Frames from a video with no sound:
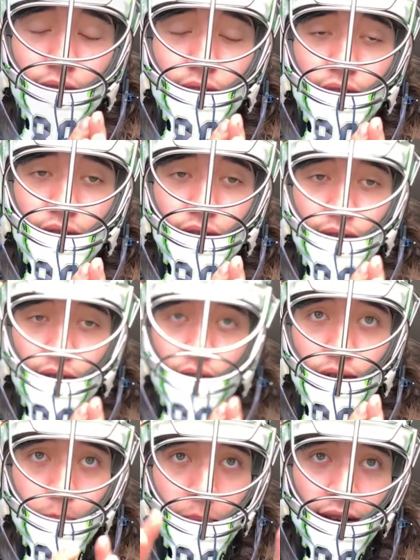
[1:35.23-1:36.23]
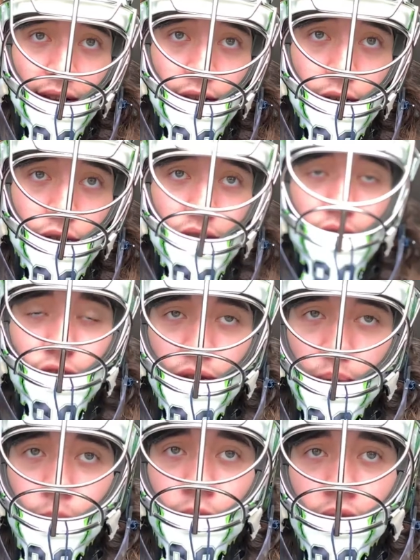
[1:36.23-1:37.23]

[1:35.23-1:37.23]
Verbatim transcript: good enough for many years, so